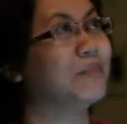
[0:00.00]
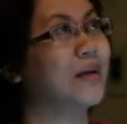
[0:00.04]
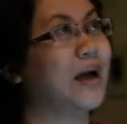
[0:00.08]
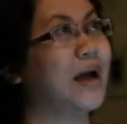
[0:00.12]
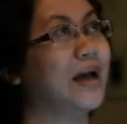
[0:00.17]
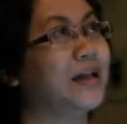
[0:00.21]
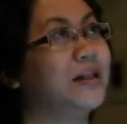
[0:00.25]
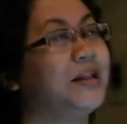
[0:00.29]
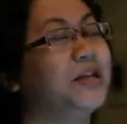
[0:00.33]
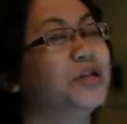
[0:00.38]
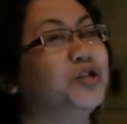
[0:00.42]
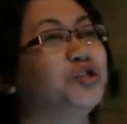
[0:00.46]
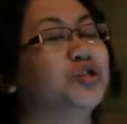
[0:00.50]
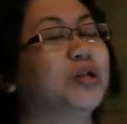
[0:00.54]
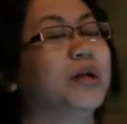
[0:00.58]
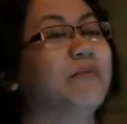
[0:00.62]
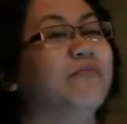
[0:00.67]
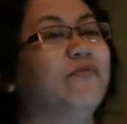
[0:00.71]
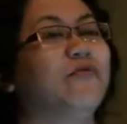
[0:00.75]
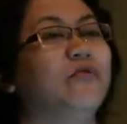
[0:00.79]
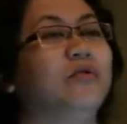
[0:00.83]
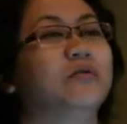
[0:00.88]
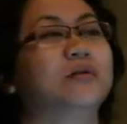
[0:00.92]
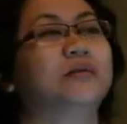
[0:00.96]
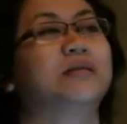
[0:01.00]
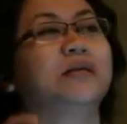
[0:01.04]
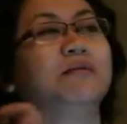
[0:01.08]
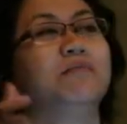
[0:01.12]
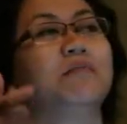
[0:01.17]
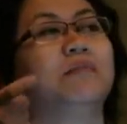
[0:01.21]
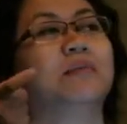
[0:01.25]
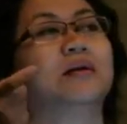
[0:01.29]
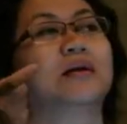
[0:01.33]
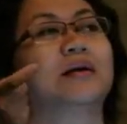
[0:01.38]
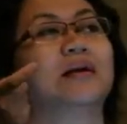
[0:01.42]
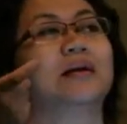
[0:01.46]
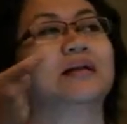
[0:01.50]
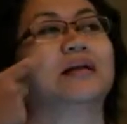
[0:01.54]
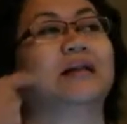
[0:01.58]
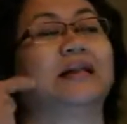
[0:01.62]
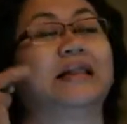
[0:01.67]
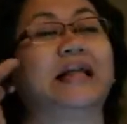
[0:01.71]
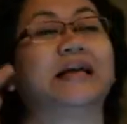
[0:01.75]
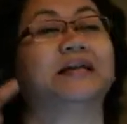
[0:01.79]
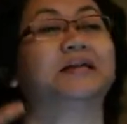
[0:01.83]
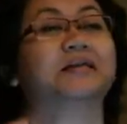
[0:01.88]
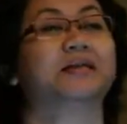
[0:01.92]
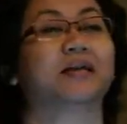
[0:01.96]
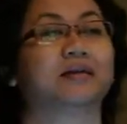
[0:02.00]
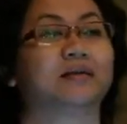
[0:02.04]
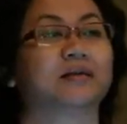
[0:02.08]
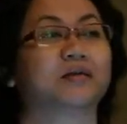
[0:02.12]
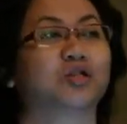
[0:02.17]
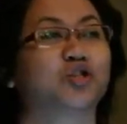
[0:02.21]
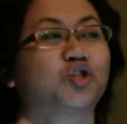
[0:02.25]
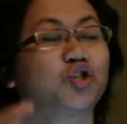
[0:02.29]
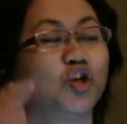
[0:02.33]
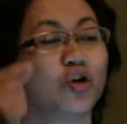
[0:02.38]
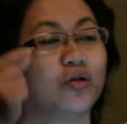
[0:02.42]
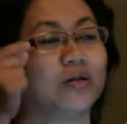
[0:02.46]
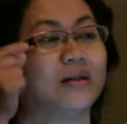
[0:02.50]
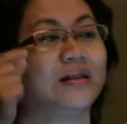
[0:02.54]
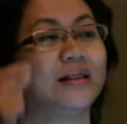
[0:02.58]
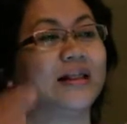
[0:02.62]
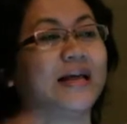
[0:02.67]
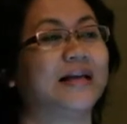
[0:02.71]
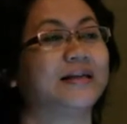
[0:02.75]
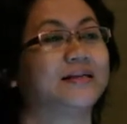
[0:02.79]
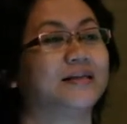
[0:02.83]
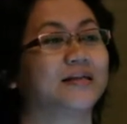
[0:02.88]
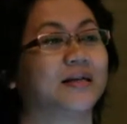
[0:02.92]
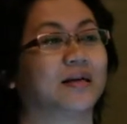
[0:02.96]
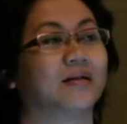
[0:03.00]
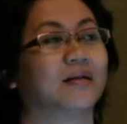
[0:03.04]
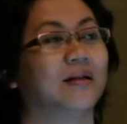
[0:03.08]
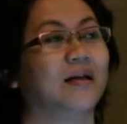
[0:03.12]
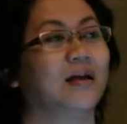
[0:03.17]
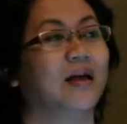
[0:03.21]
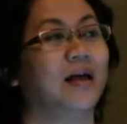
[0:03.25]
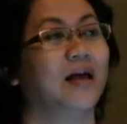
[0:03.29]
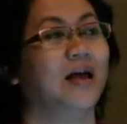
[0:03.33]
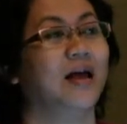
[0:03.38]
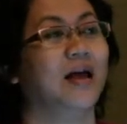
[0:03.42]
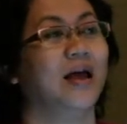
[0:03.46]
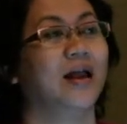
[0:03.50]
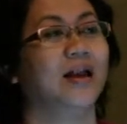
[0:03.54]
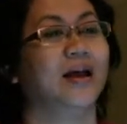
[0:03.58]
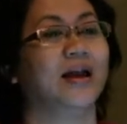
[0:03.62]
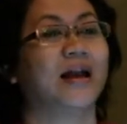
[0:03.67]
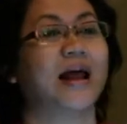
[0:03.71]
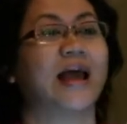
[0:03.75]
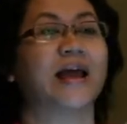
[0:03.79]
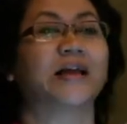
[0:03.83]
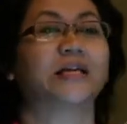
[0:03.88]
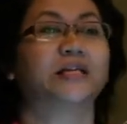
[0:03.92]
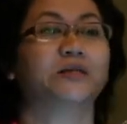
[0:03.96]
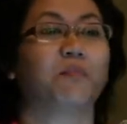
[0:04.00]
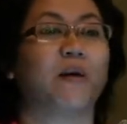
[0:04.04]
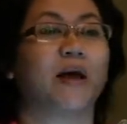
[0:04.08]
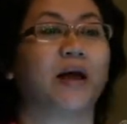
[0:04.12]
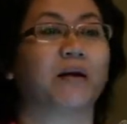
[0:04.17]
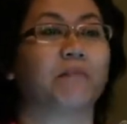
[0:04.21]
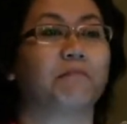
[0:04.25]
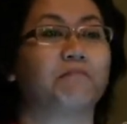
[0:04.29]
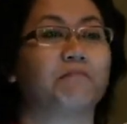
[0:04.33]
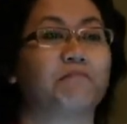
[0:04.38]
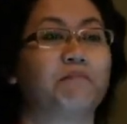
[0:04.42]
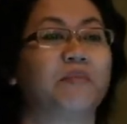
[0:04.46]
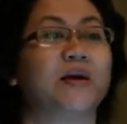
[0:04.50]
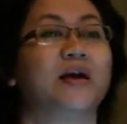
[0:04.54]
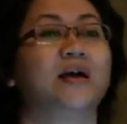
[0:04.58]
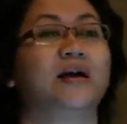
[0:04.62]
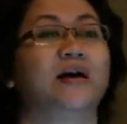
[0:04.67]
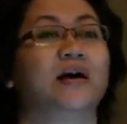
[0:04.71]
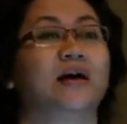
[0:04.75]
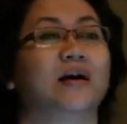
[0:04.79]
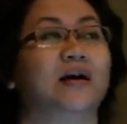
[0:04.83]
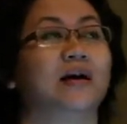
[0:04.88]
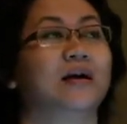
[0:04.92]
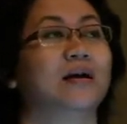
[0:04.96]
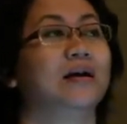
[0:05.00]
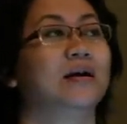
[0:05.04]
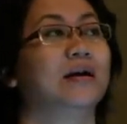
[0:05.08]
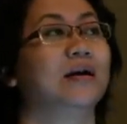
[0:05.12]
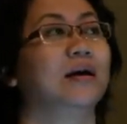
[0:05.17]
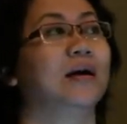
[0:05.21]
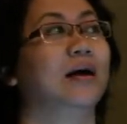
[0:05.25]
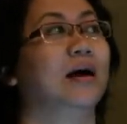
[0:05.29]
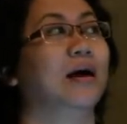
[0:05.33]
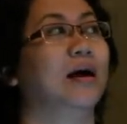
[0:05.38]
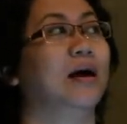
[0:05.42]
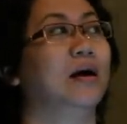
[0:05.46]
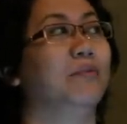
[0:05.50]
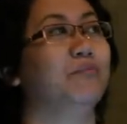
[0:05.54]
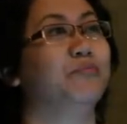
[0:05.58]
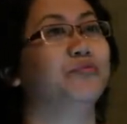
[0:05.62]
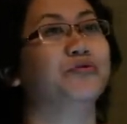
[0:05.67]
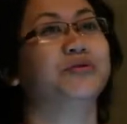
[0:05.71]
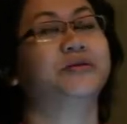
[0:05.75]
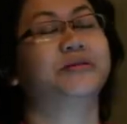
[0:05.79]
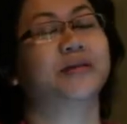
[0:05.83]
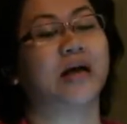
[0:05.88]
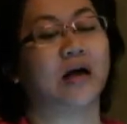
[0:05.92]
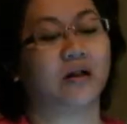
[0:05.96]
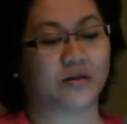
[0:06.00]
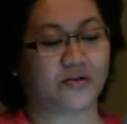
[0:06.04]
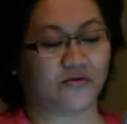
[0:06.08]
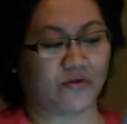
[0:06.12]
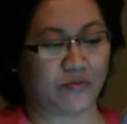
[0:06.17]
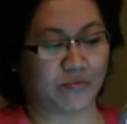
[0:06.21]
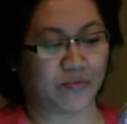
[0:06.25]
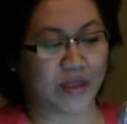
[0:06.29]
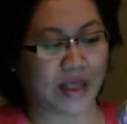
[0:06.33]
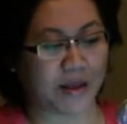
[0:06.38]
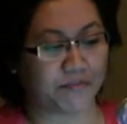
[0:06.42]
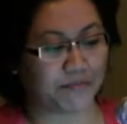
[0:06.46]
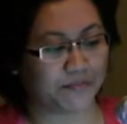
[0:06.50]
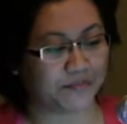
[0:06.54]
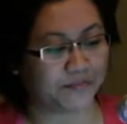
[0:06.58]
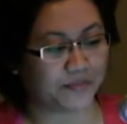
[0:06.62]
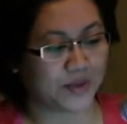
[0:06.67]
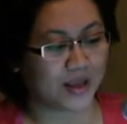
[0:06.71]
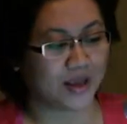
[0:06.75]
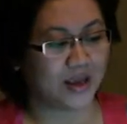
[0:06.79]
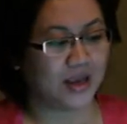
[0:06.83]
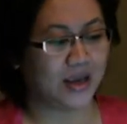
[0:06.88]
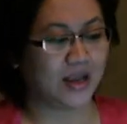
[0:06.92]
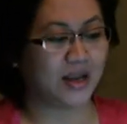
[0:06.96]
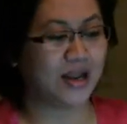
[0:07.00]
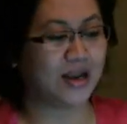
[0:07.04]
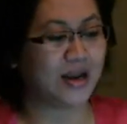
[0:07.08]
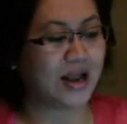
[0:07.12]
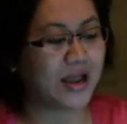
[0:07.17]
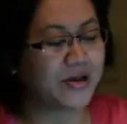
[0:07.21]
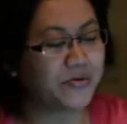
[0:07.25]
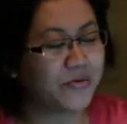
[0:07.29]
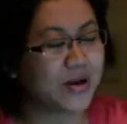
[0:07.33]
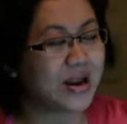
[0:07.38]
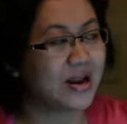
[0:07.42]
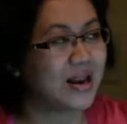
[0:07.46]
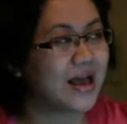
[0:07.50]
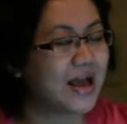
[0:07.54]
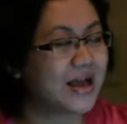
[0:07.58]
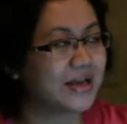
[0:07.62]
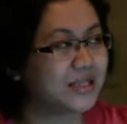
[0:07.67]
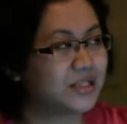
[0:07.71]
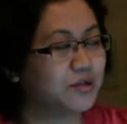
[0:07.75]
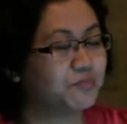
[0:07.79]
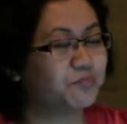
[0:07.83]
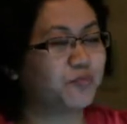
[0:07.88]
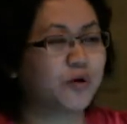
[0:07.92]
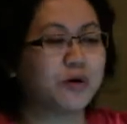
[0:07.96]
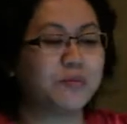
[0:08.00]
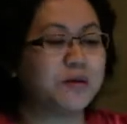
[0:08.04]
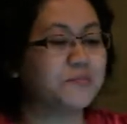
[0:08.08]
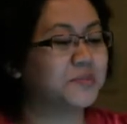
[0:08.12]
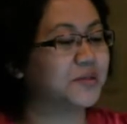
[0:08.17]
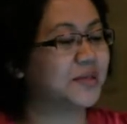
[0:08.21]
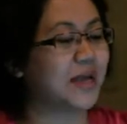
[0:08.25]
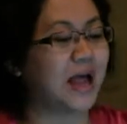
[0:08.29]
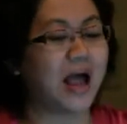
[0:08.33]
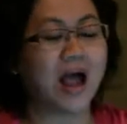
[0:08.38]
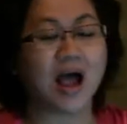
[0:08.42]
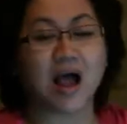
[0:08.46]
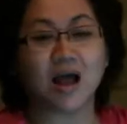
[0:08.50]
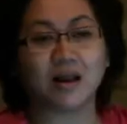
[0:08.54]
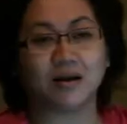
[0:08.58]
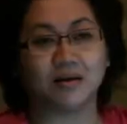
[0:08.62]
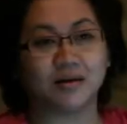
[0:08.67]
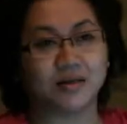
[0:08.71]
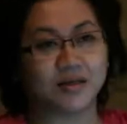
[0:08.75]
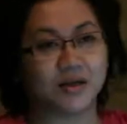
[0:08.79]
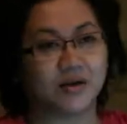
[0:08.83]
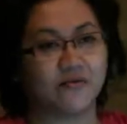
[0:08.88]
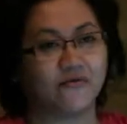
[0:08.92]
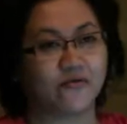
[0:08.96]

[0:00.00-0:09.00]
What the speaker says: I teach them for lessons, short lesson, and then I expect bigger results from them. And then I realized the problems are